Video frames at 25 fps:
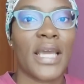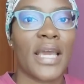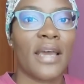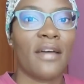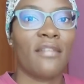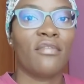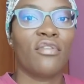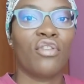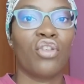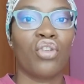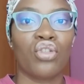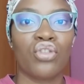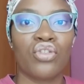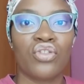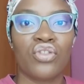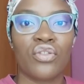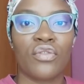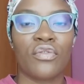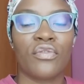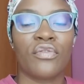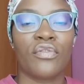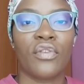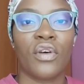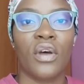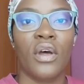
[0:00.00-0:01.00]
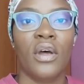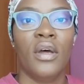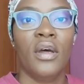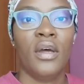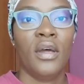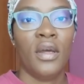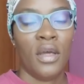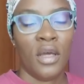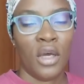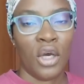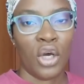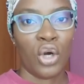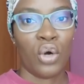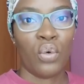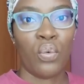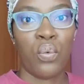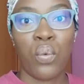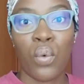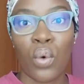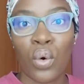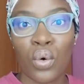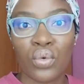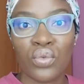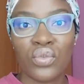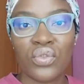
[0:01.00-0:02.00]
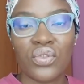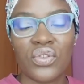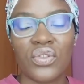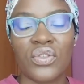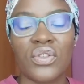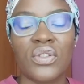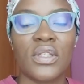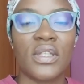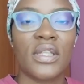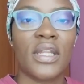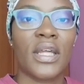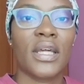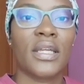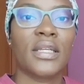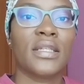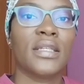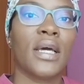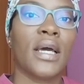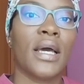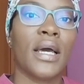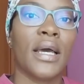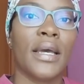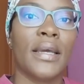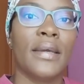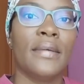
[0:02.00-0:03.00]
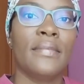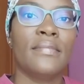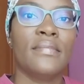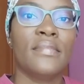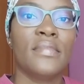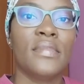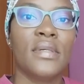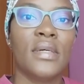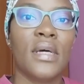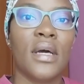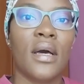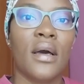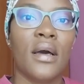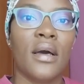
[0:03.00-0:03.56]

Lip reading: I have lots of quotes that I'm